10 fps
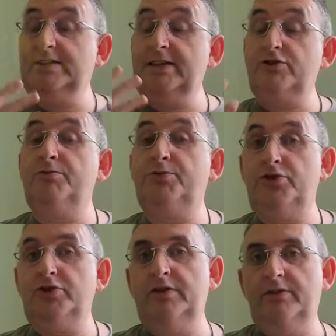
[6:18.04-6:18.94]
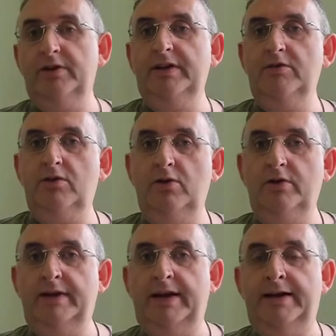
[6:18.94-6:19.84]
distribution of your legal
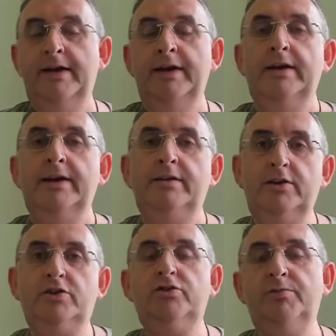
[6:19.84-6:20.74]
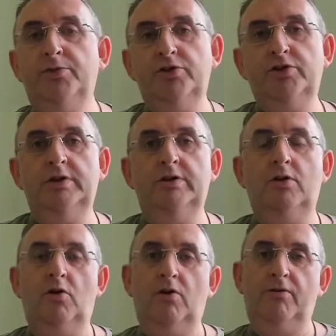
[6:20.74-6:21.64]
content. Distribution
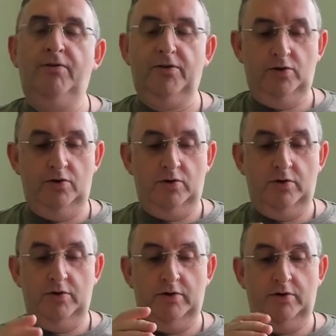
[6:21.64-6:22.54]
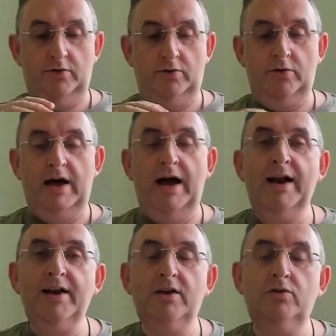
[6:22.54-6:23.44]
of your
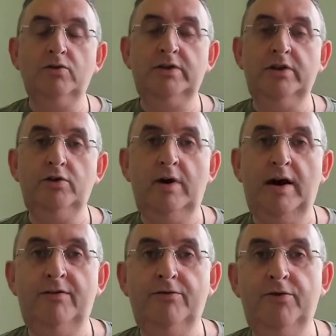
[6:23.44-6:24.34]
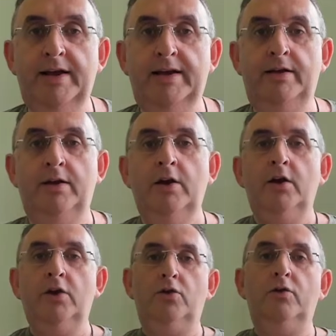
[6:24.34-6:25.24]
articles that you have written,
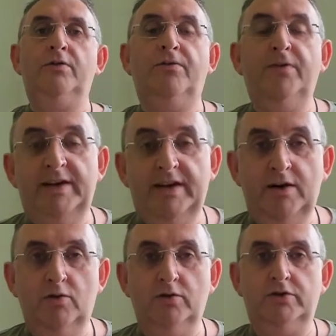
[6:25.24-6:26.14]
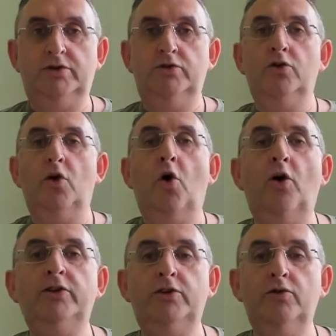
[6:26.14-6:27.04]
your videos, your
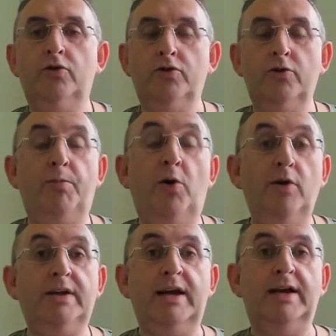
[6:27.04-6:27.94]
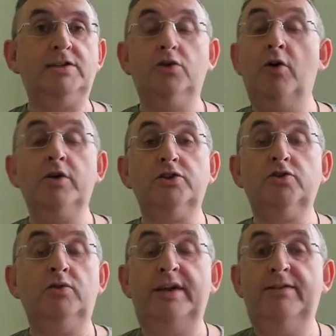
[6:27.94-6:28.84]
audio, your podcasts. Lawyers
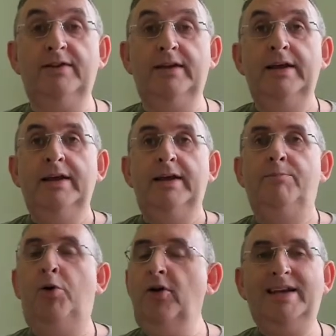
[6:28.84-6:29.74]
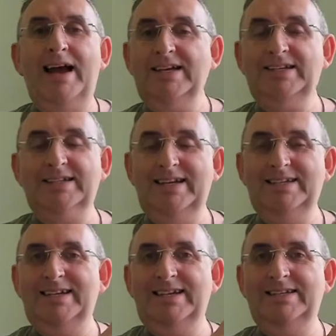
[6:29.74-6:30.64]
don't even... Podcasts
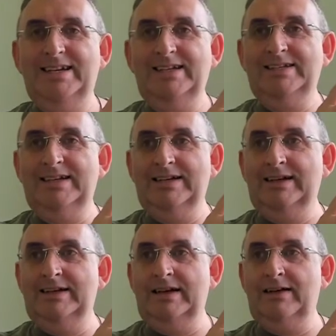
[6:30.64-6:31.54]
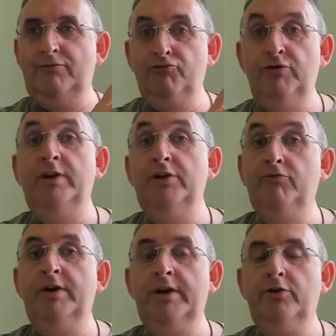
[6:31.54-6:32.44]
is a
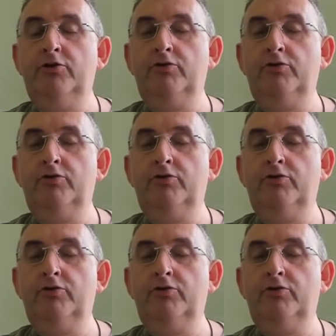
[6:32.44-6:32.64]
really